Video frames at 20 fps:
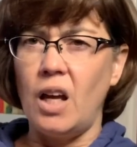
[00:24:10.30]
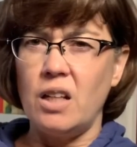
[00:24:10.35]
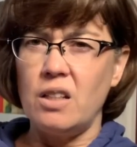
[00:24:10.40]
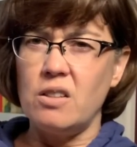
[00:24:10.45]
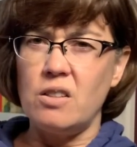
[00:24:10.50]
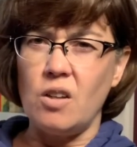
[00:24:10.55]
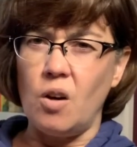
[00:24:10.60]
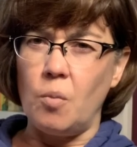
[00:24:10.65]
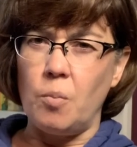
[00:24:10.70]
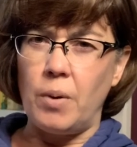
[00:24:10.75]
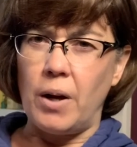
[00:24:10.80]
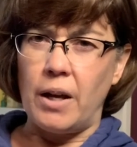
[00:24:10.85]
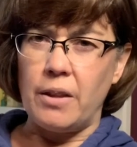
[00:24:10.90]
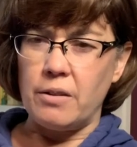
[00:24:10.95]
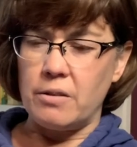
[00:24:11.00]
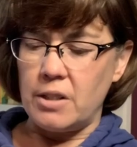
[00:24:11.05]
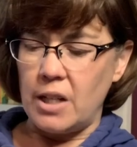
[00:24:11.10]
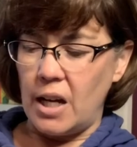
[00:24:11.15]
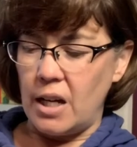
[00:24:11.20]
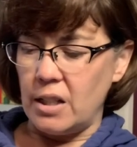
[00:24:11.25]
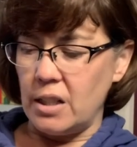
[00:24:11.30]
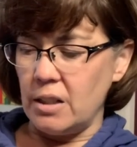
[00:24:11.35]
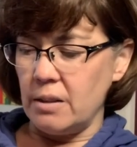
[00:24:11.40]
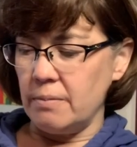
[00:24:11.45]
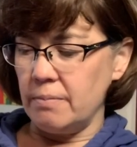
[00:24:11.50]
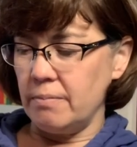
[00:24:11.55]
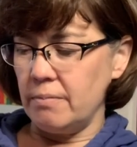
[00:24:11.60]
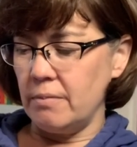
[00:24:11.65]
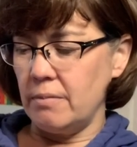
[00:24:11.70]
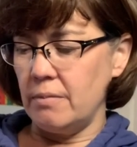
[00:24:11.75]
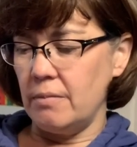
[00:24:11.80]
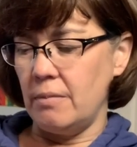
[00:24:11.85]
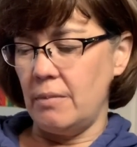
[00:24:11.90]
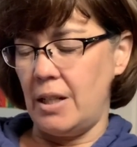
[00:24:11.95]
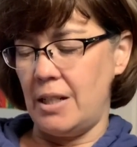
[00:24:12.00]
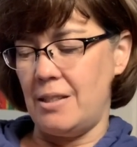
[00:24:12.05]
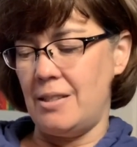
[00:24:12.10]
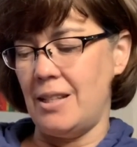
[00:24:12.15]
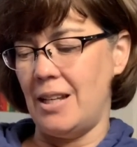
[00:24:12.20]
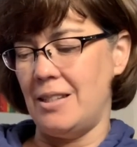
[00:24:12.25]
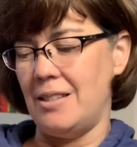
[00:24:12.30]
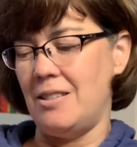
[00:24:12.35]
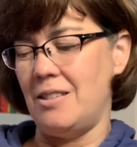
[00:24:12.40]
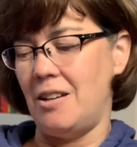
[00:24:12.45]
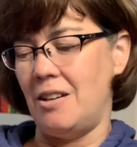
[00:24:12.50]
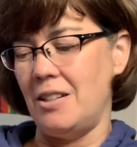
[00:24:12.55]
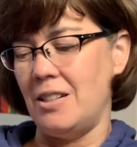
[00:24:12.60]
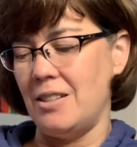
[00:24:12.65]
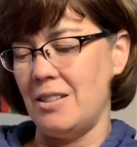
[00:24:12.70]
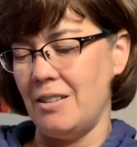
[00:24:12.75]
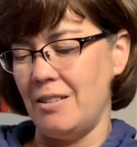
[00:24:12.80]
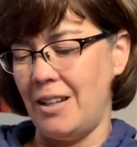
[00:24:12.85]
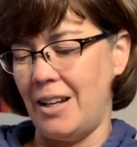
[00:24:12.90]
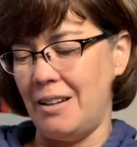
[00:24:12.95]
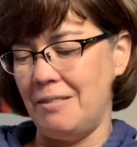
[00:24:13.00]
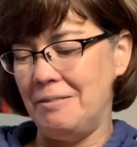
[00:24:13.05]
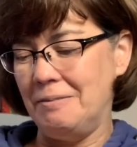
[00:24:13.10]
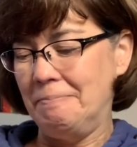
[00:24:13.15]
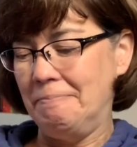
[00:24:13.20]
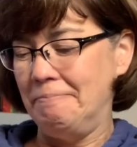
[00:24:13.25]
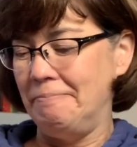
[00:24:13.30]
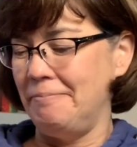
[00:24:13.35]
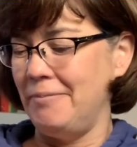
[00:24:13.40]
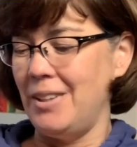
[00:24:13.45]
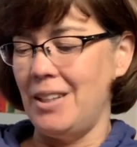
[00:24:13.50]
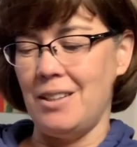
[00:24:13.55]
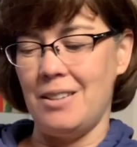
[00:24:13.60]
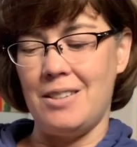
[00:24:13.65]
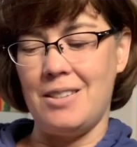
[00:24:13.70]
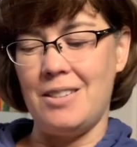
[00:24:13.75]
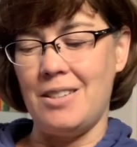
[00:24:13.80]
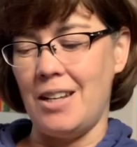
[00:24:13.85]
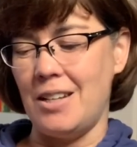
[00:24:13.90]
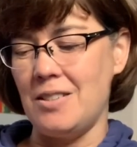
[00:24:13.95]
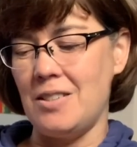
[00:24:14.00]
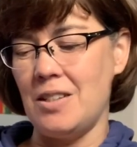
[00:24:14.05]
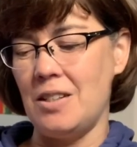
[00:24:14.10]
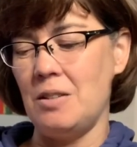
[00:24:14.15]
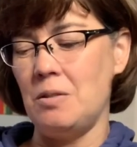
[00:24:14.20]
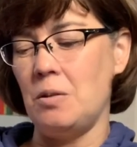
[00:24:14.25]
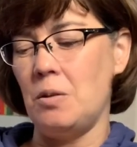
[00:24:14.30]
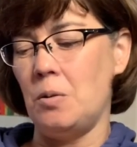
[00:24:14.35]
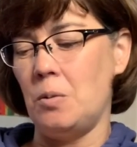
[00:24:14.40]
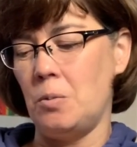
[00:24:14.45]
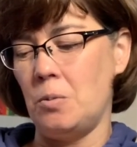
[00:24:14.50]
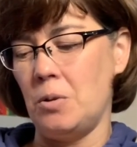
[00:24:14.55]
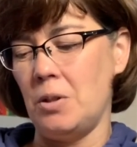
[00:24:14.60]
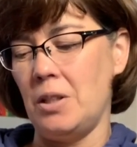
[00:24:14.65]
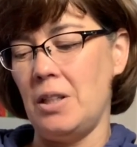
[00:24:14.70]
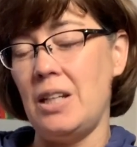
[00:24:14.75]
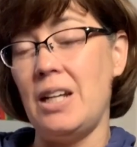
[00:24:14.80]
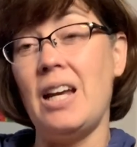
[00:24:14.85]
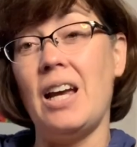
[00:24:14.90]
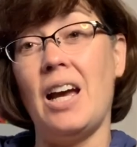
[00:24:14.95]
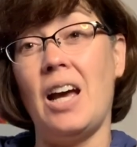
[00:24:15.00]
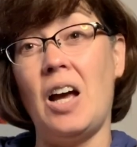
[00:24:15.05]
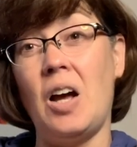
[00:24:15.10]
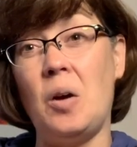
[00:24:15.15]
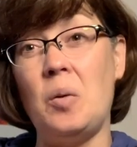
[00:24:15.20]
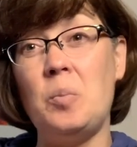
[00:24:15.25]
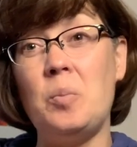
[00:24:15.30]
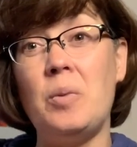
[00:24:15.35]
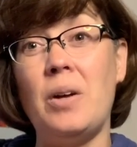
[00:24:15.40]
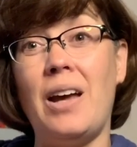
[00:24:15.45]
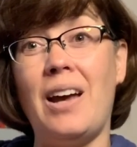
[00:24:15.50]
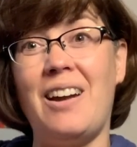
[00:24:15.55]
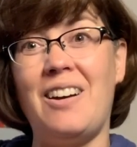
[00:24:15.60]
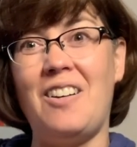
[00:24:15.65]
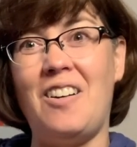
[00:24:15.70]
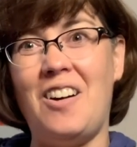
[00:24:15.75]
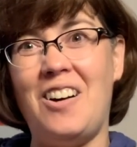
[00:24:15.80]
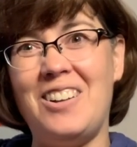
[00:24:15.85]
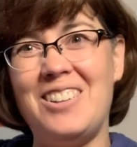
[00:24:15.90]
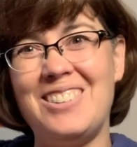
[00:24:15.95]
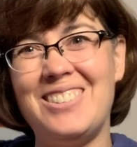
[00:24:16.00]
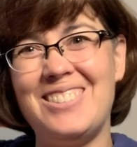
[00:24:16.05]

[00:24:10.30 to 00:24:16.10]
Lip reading: Don't bother, Daddy, I said, starting to laugh. It doesn't really help at all.